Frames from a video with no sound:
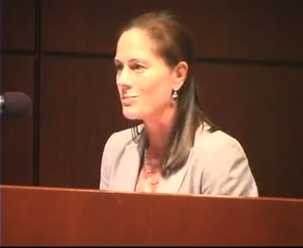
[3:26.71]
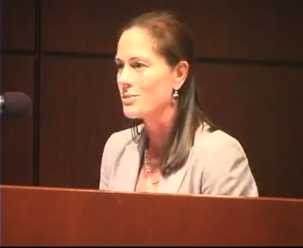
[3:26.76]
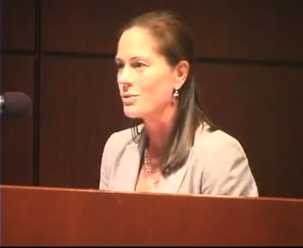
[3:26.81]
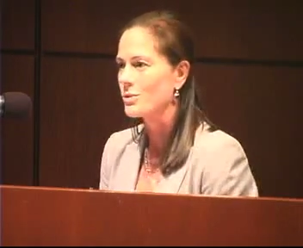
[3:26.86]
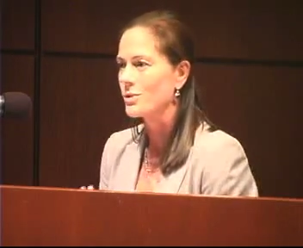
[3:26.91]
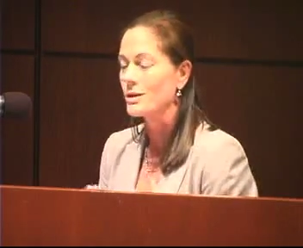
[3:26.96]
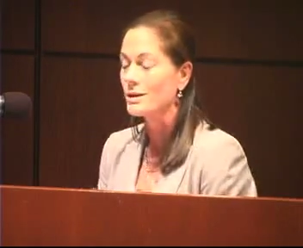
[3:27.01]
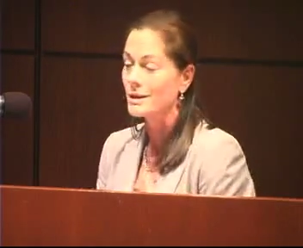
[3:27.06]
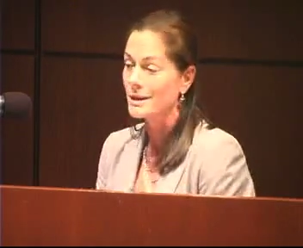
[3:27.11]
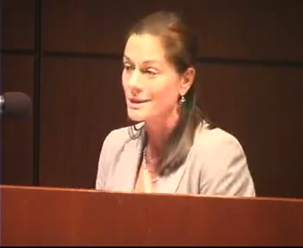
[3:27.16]

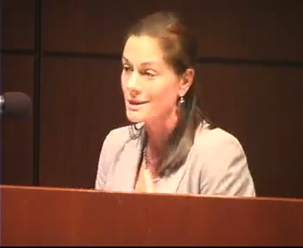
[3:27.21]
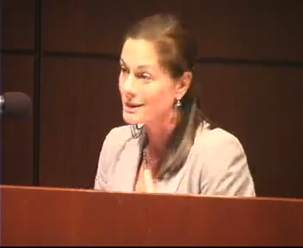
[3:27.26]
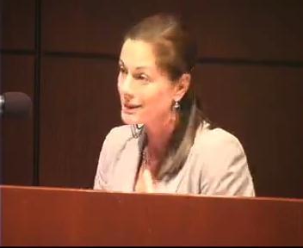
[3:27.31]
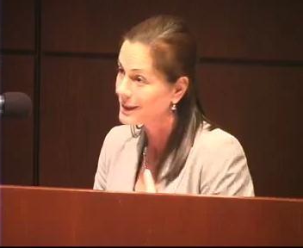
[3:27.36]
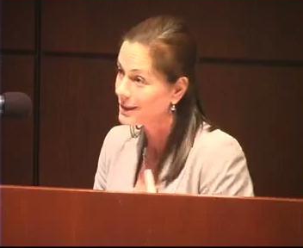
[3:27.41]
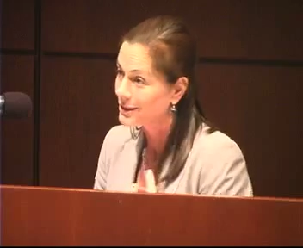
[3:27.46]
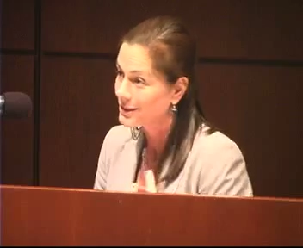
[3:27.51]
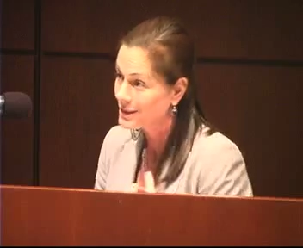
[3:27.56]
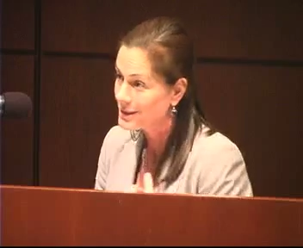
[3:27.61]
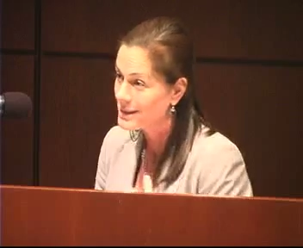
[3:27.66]
or at least
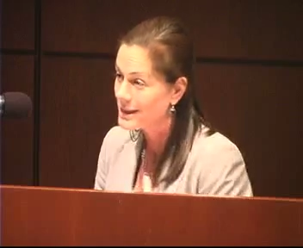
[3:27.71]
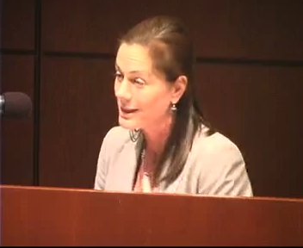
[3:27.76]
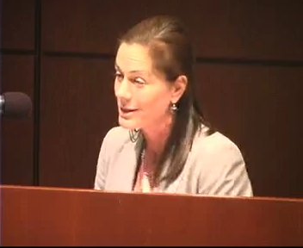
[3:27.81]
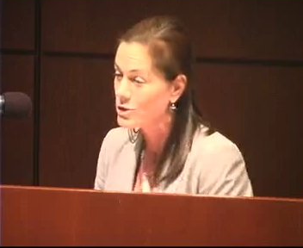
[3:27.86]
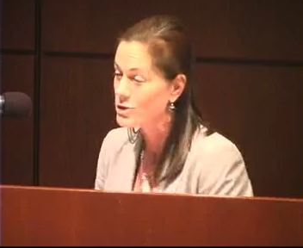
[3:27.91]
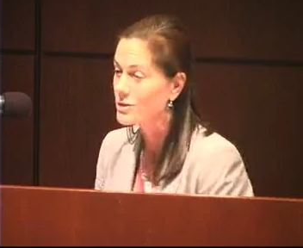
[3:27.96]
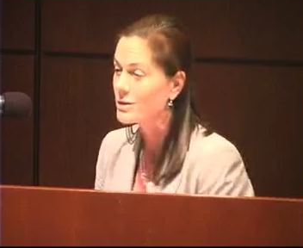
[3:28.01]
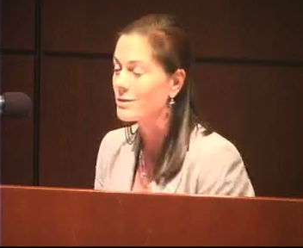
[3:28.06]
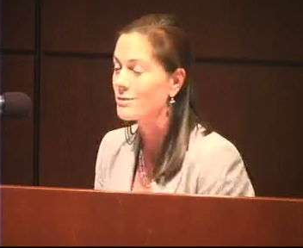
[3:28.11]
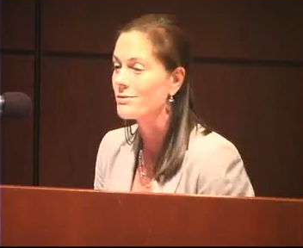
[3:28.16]

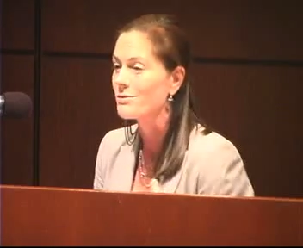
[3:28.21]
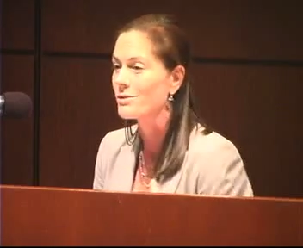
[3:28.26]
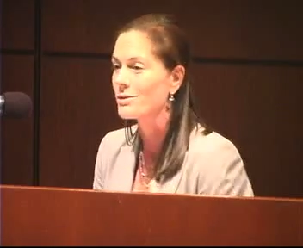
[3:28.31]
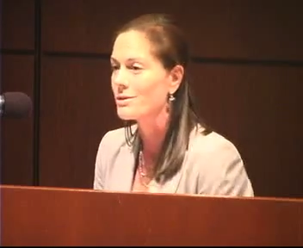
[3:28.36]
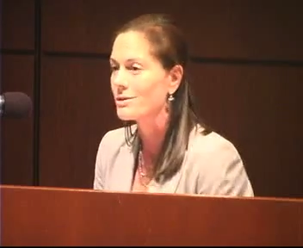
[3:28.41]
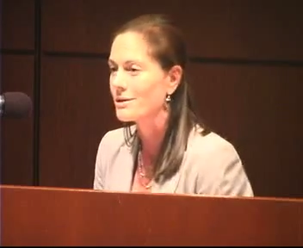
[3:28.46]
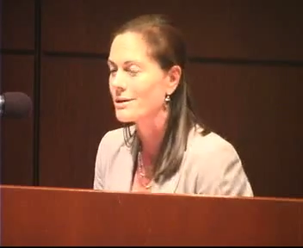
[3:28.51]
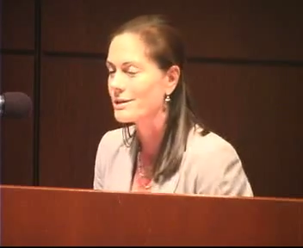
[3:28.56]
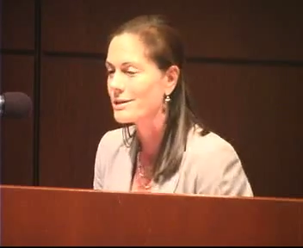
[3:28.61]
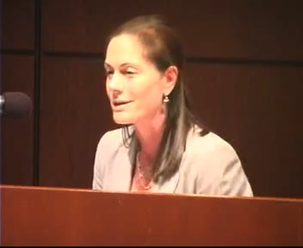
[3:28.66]
legalization
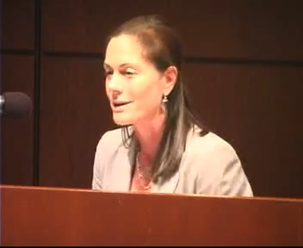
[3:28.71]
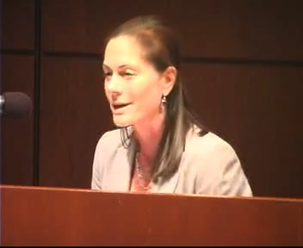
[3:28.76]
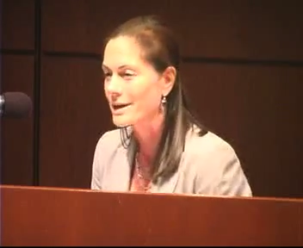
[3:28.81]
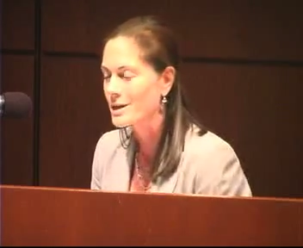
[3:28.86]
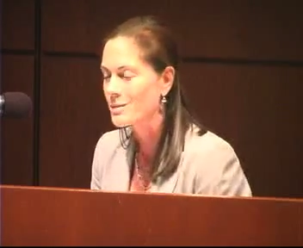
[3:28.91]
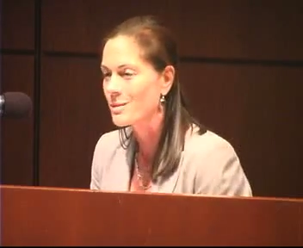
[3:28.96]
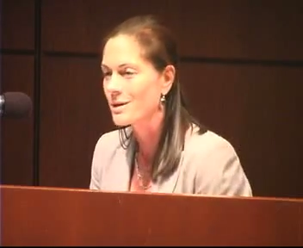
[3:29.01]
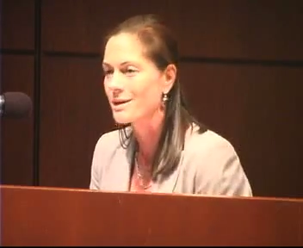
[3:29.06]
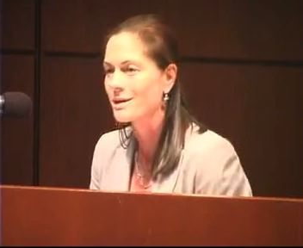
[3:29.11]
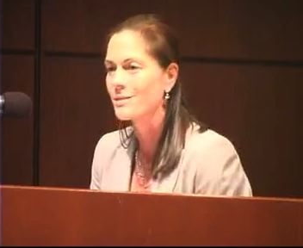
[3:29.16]
for
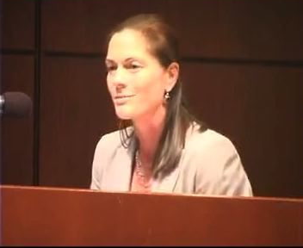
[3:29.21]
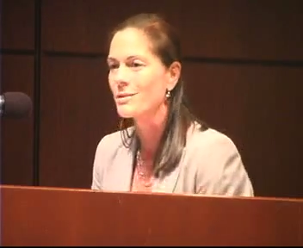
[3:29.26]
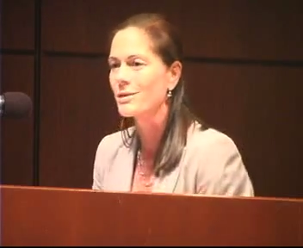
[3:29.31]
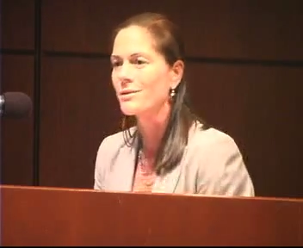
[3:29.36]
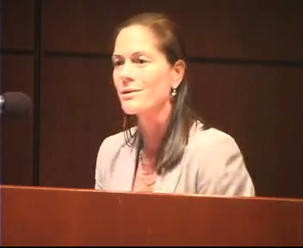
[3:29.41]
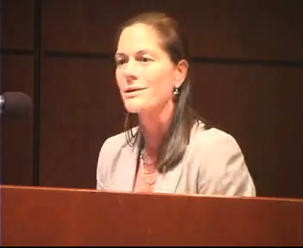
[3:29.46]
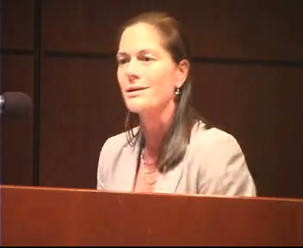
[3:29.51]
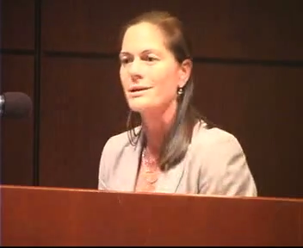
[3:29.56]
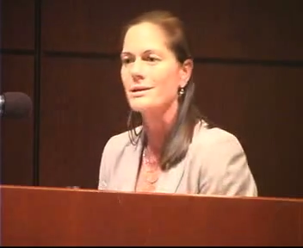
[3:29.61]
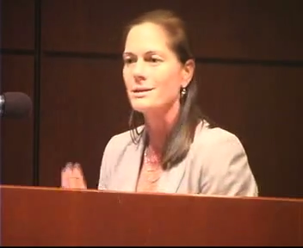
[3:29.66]
undocumented
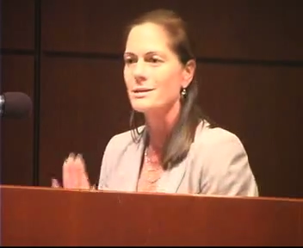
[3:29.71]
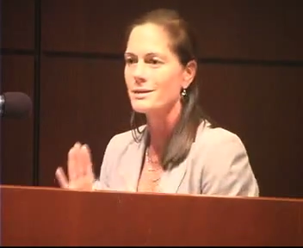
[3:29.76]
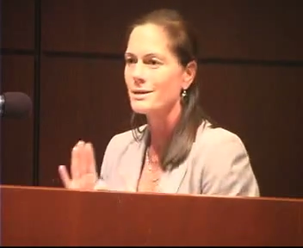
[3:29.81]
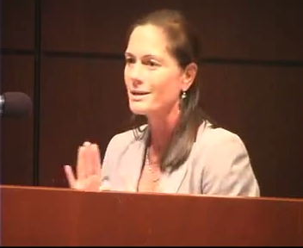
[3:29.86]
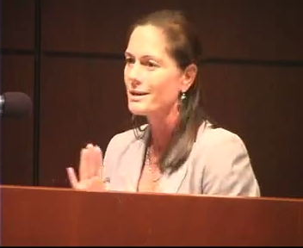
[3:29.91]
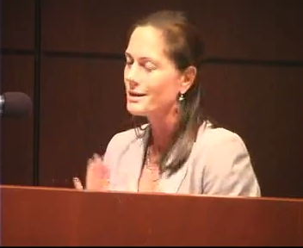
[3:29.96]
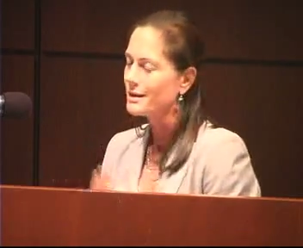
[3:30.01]
immigrants,